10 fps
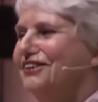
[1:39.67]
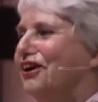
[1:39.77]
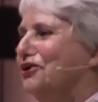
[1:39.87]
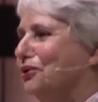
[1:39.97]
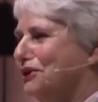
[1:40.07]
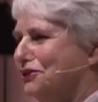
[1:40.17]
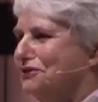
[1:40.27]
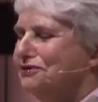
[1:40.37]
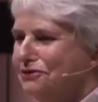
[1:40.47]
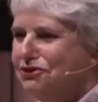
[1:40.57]
not only
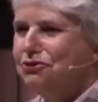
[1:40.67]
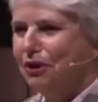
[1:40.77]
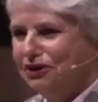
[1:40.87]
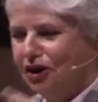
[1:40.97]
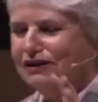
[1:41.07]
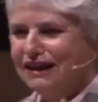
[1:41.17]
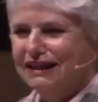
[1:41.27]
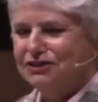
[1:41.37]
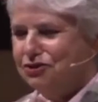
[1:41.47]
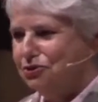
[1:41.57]
do I not
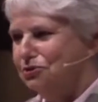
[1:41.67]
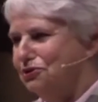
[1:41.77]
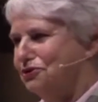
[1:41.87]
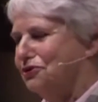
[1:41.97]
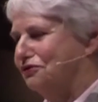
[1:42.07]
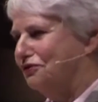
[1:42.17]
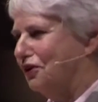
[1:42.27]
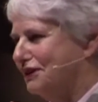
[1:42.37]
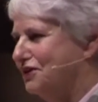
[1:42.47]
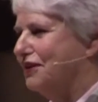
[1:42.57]
like to, to sort of
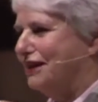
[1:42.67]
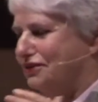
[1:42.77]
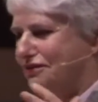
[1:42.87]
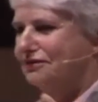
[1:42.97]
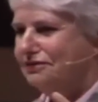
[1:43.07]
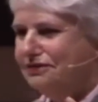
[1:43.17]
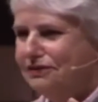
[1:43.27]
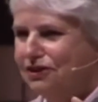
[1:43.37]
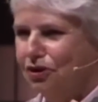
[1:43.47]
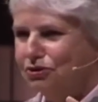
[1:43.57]
fall into that,
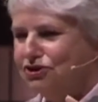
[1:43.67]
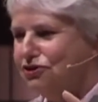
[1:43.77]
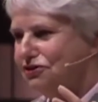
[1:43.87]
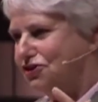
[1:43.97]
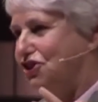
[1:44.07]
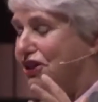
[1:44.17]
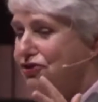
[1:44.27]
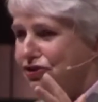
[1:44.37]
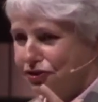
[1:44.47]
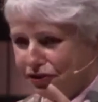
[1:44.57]
you know,
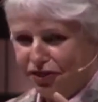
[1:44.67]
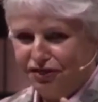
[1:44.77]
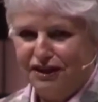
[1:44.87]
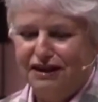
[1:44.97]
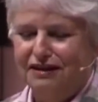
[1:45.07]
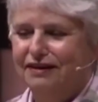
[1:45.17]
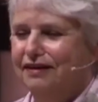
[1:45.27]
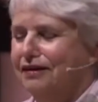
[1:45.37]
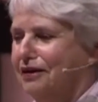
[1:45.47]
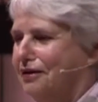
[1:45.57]
gender thing,
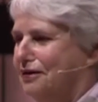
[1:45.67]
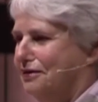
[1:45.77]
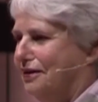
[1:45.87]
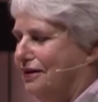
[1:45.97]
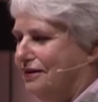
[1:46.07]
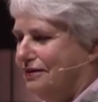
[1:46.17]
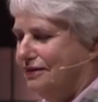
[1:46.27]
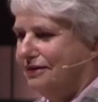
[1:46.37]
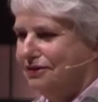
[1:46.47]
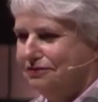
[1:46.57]
I,
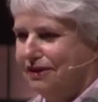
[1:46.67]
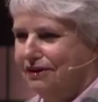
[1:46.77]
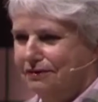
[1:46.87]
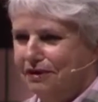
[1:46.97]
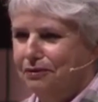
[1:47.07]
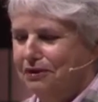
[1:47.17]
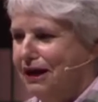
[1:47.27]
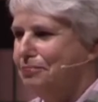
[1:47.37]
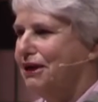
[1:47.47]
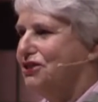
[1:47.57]
I, I, uh,
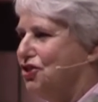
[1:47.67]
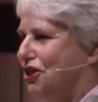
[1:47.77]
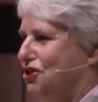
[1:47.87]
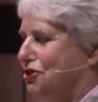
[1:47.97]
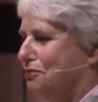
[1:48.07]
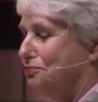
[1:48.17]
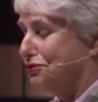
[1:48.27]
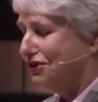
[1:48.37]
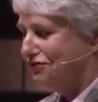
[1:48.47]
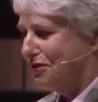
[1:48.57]
had my education
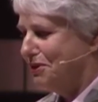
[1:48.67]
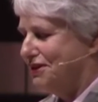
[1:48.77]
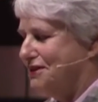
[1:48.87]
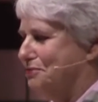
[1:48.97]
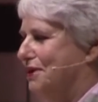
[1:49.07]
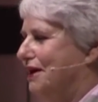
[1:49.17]
pre feminism,